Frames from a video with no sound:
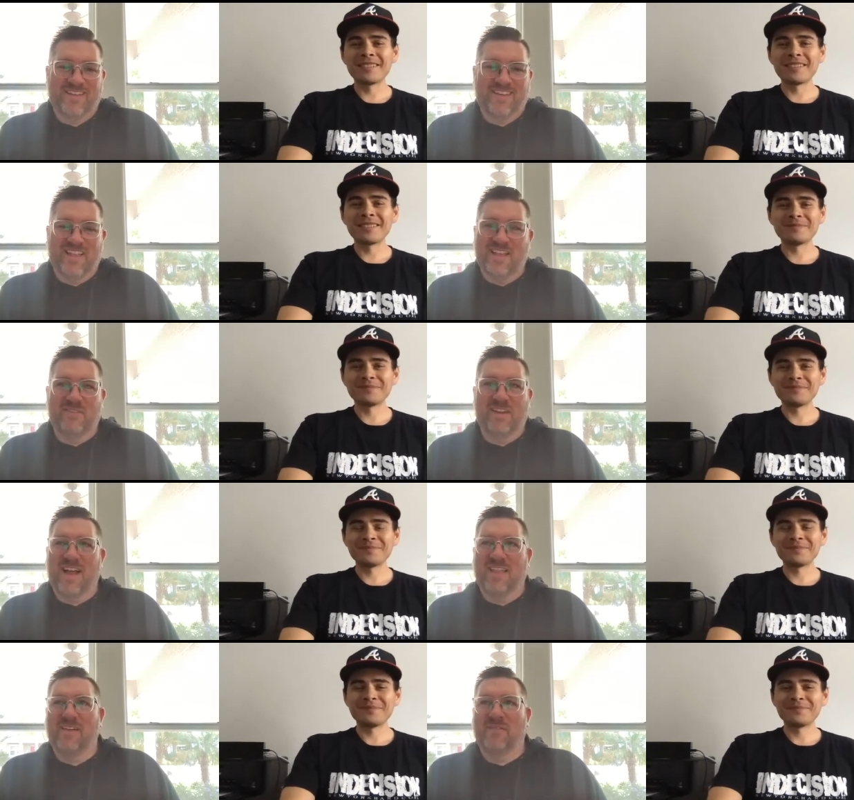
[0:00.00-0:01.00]
Speaker 1: I love it.
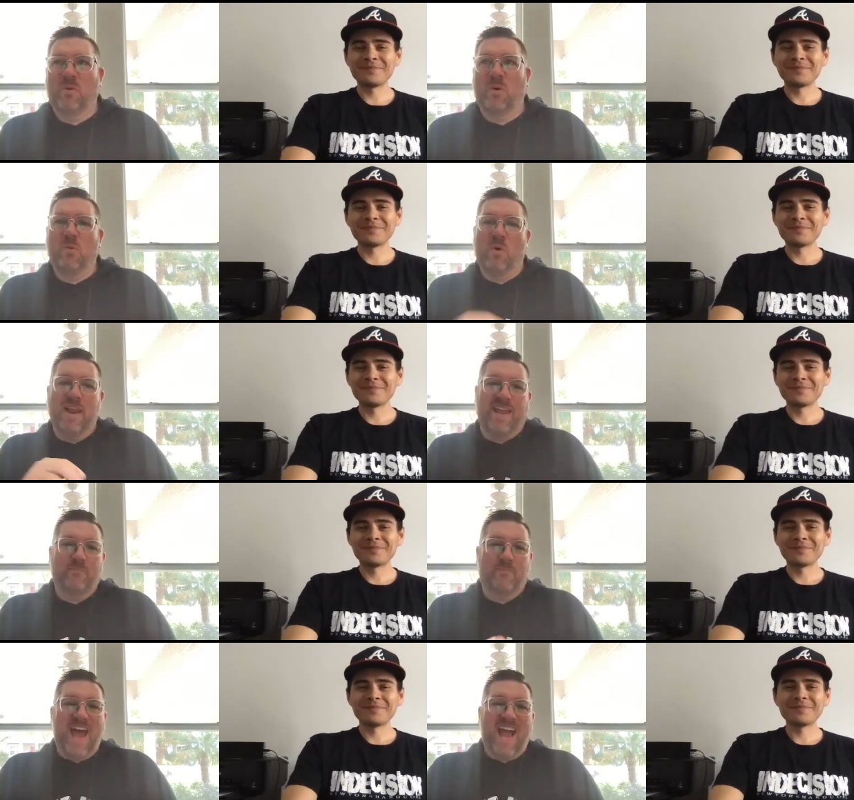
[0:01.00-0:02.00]
I love it. Well, we want to
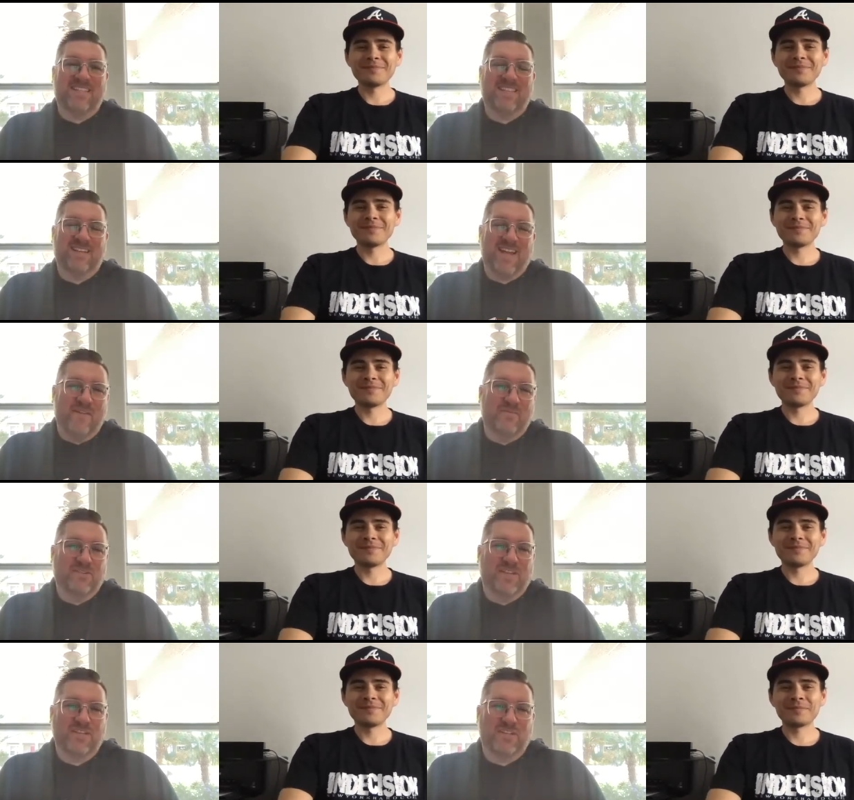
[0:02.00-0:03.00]
get back to the
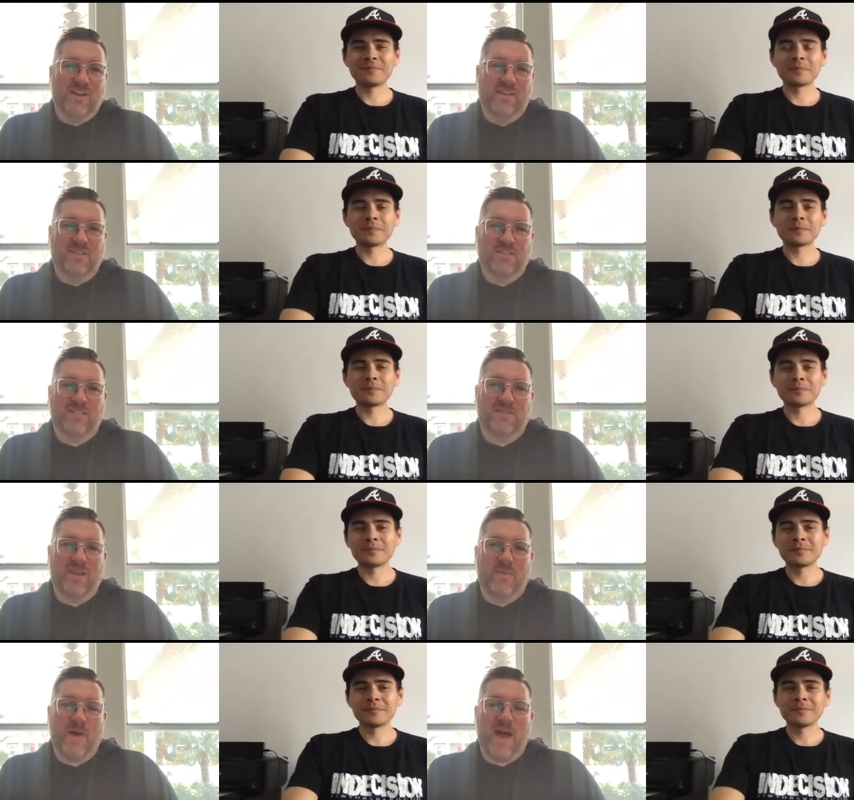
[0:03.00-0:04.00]
conversation here at the Just a
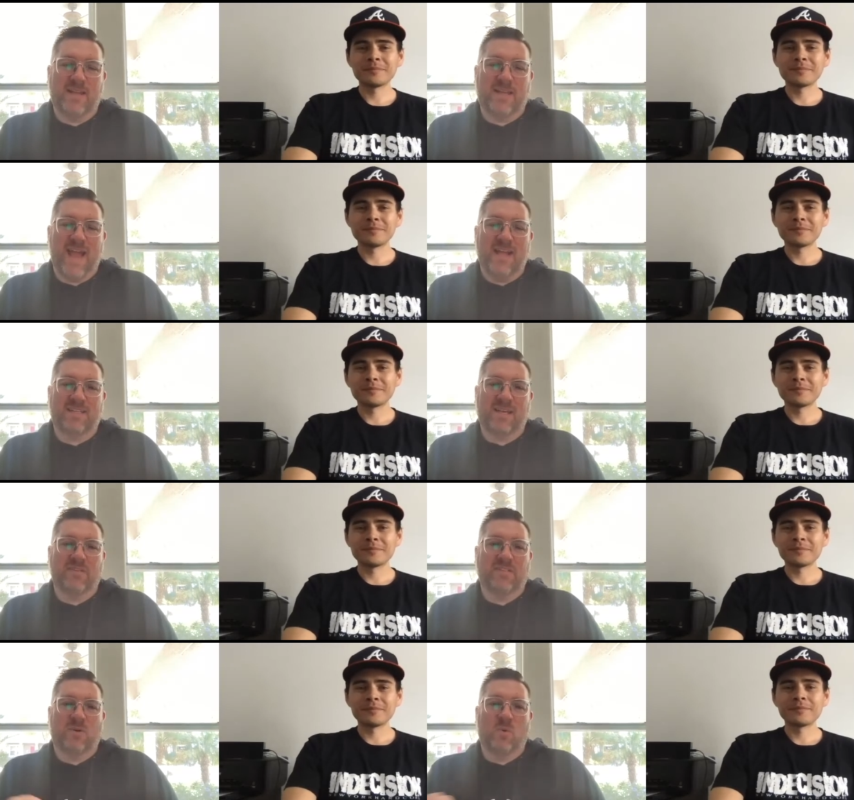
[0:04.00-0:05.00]
Minute podcast every
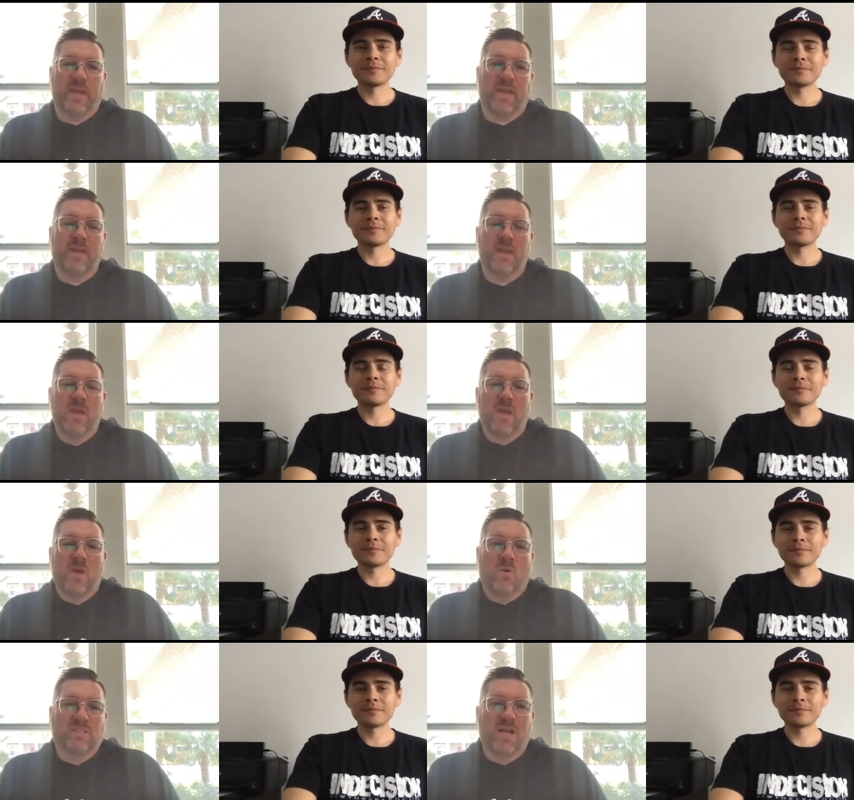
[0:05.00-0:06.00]
single week
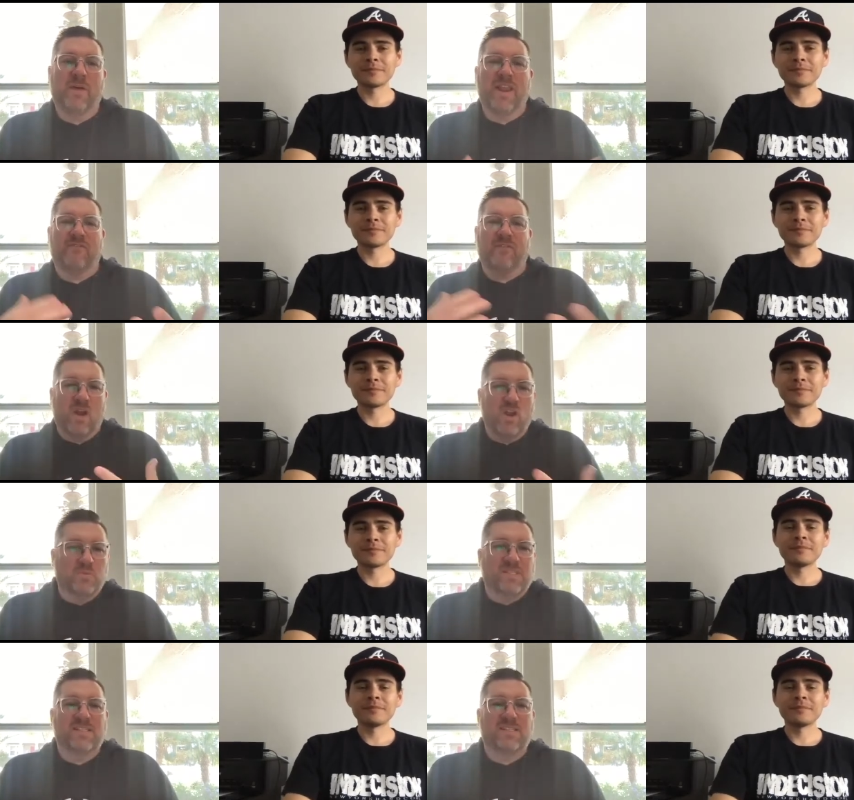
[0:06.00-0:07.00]
somebody from our
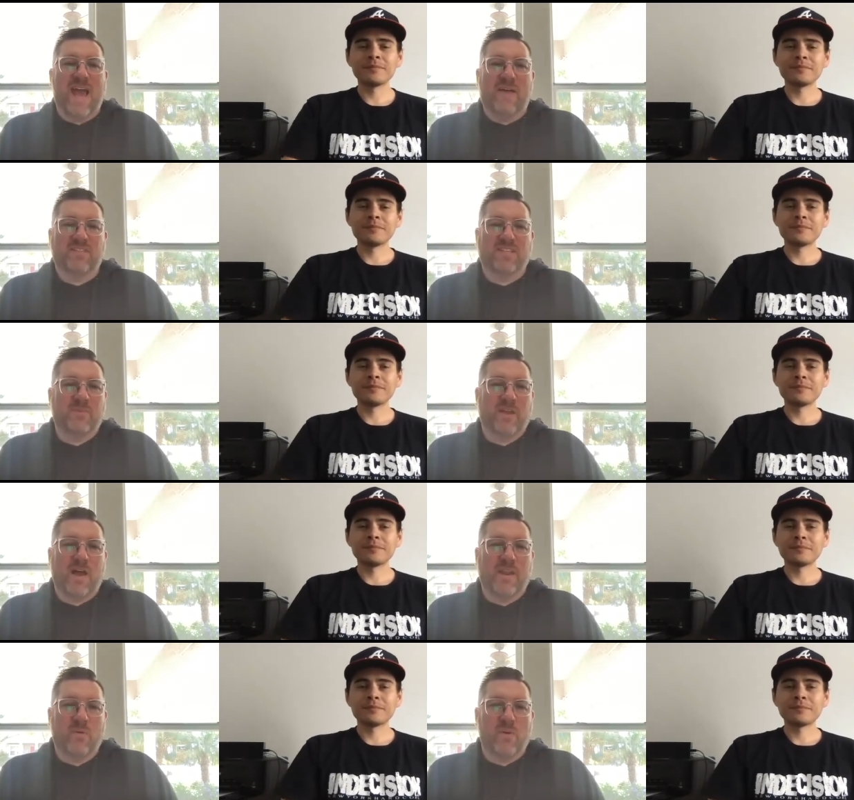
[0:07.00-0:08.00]
HoopSeen staff is going to be
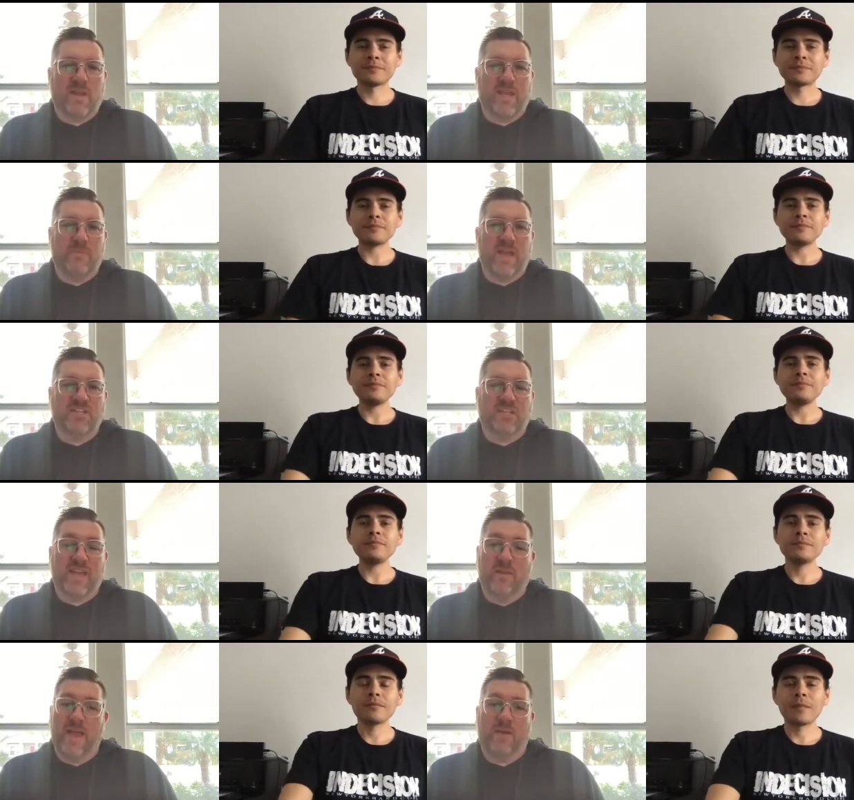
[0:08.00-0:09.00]
on here. We want to keep you
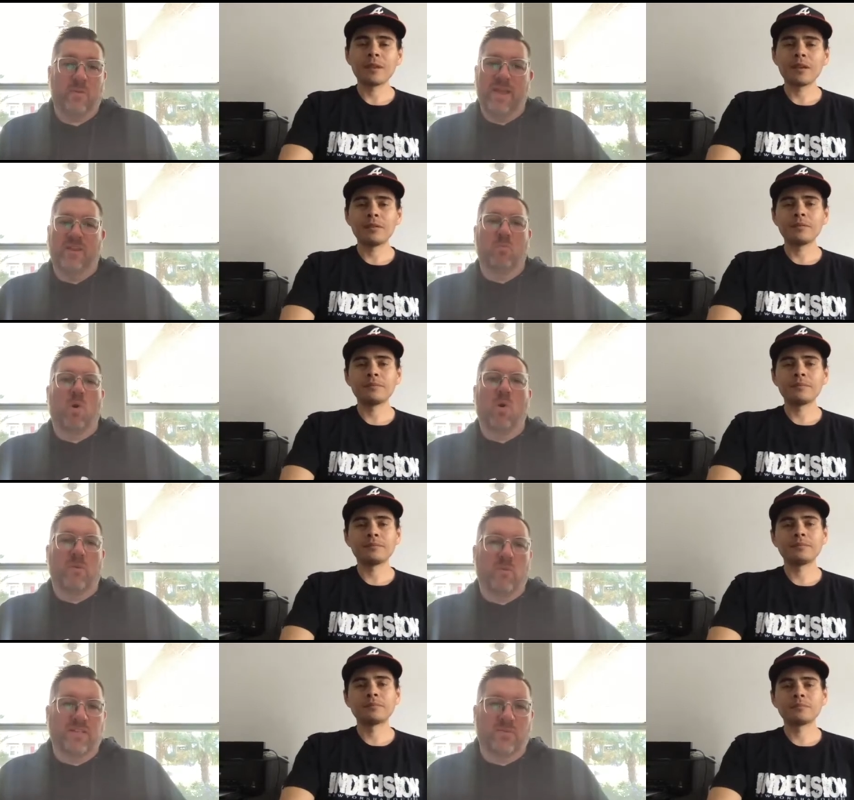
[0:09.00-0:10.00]
educated. Heck, we may do more
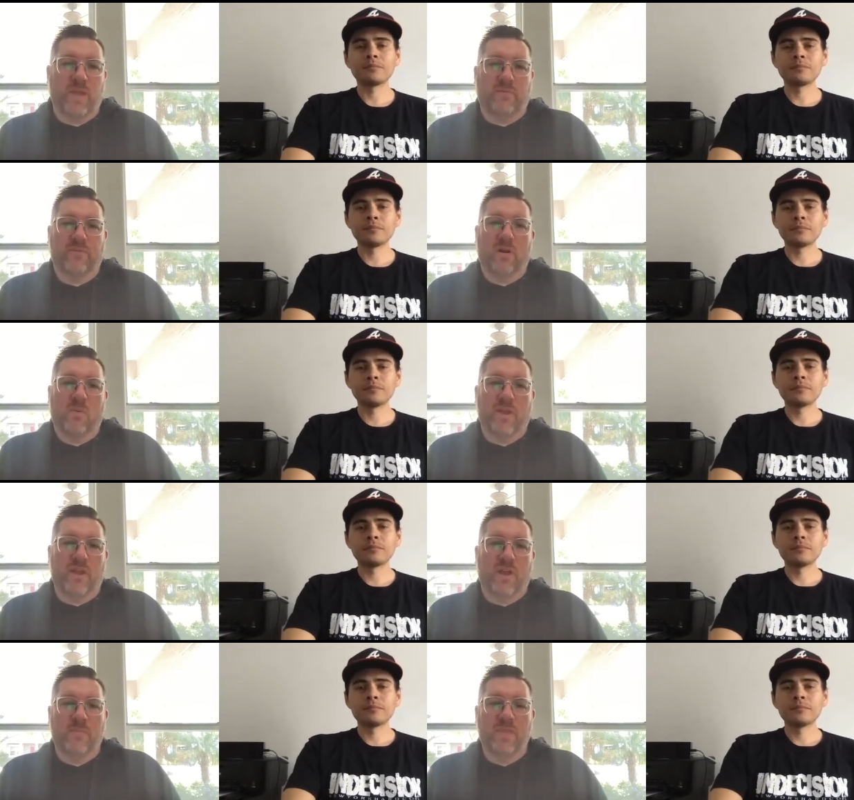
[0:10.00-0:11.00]
than once a week for all we
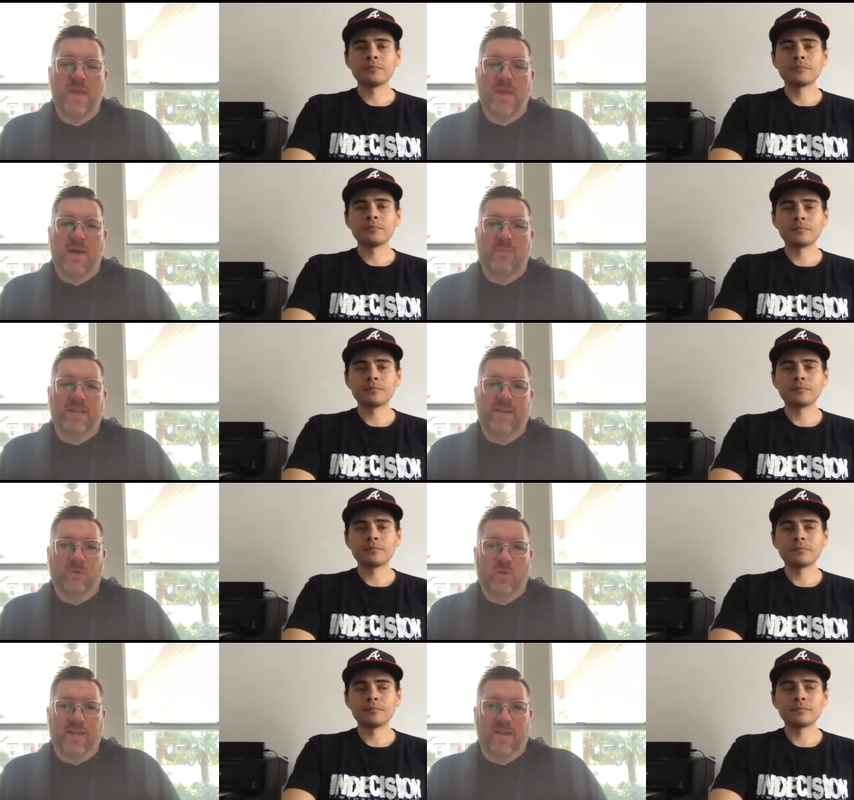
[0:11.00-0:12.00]
know, uh, but
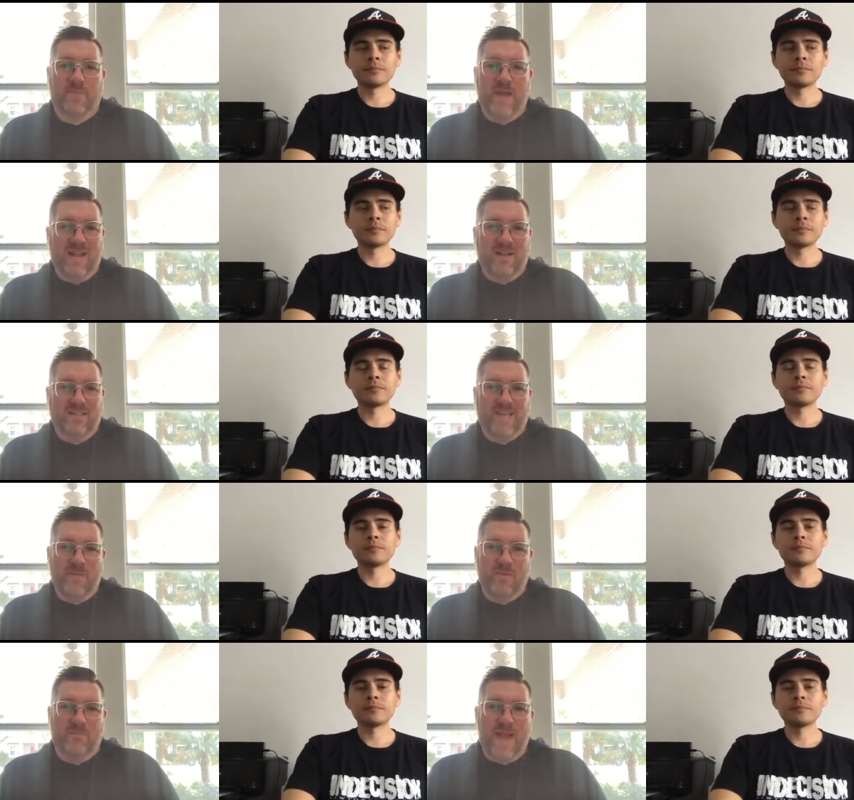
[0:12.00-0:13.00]
definitely want to get back on
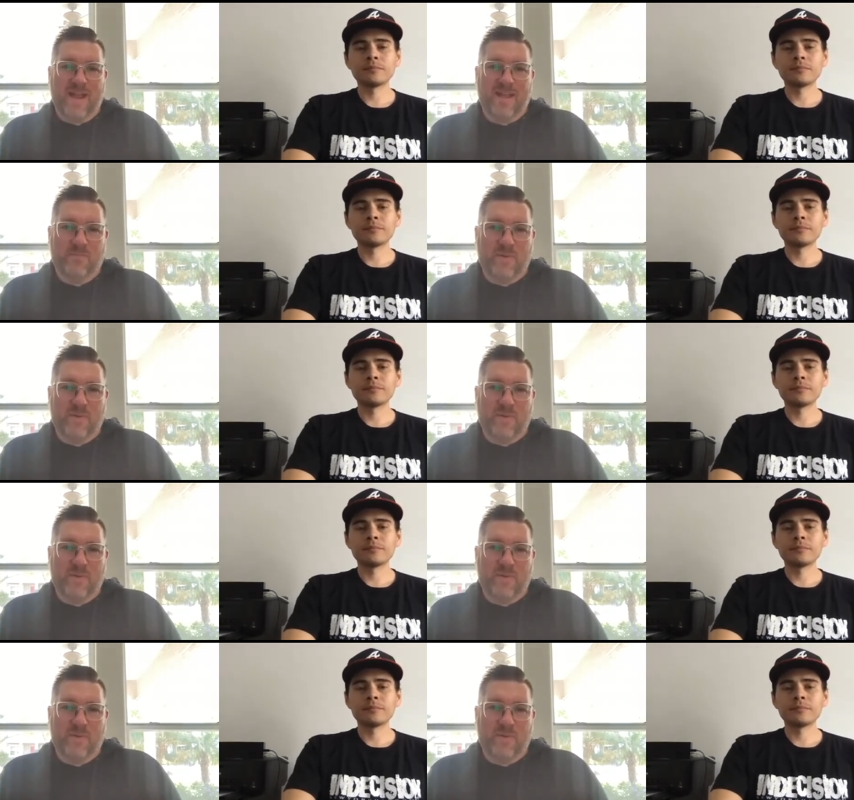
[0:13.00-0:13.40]
camera and back in the